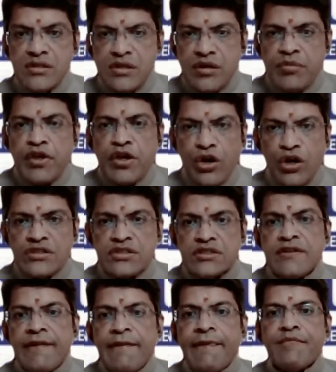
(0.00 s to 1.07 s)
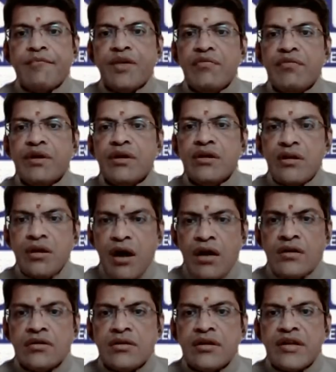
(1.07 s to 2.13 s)
because we will
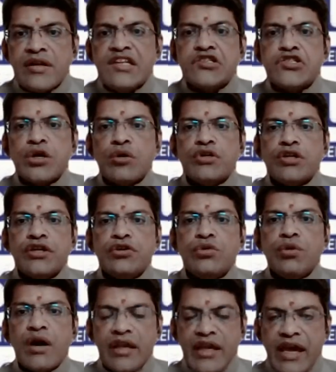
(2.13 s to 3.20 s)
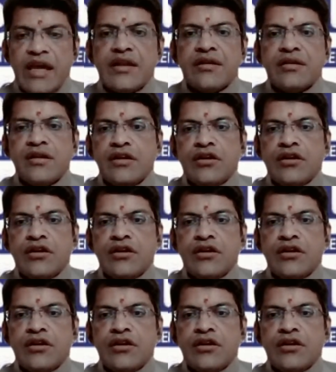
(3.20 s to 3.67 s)
not reach out to you again